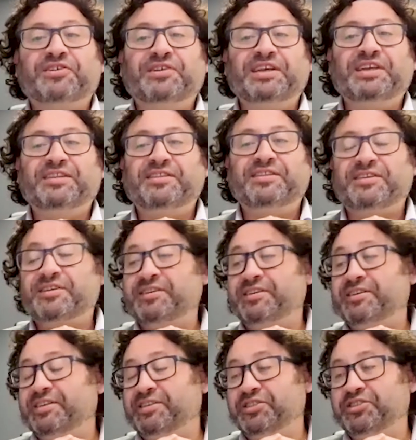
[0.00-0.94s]
in
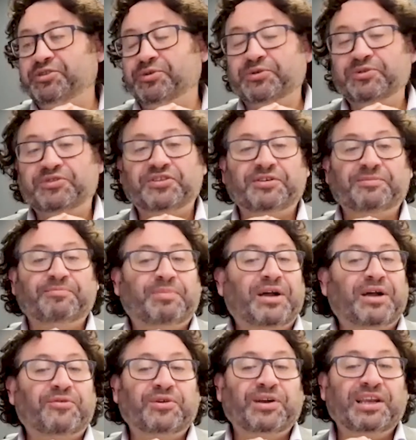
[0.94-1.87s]
the short term.
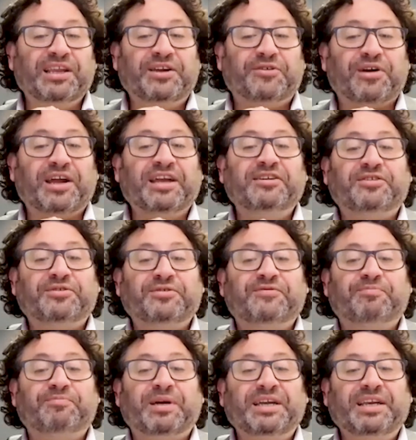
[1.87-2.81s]
But really great to
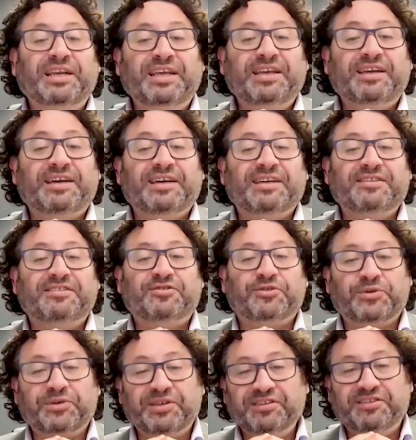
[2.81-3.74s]
have been here
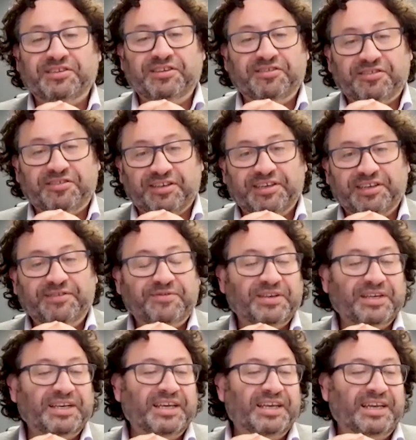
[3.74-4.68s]
talking to you, Steve,
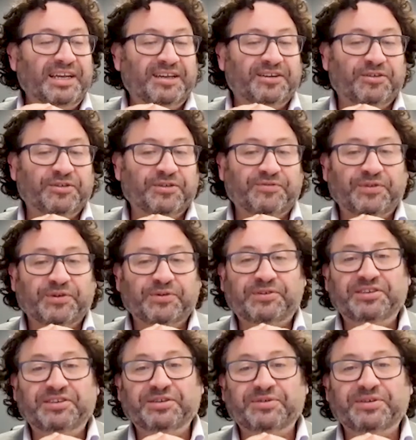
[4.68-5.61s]
and I look forward
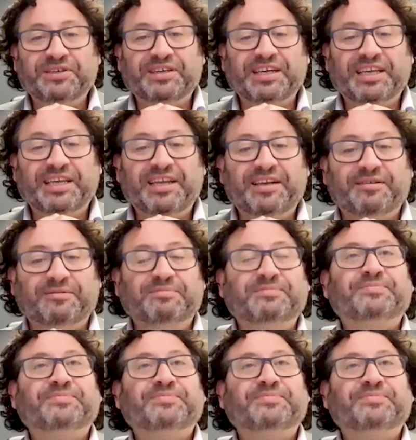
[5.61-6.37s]
to doing it again.